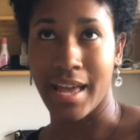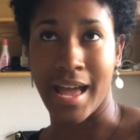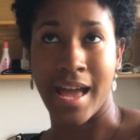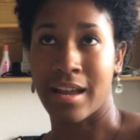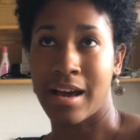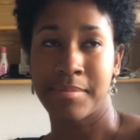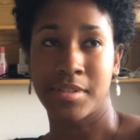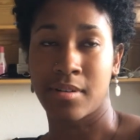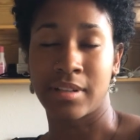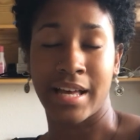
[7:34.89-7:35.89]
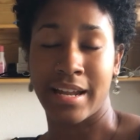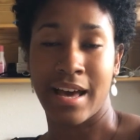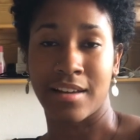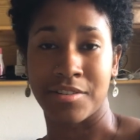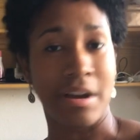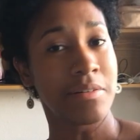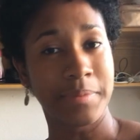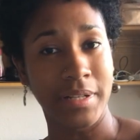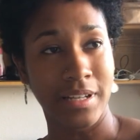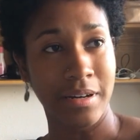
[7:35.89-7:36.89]
and I'm so glad I had a travel
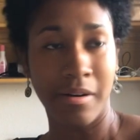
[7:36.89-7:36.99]
pillow,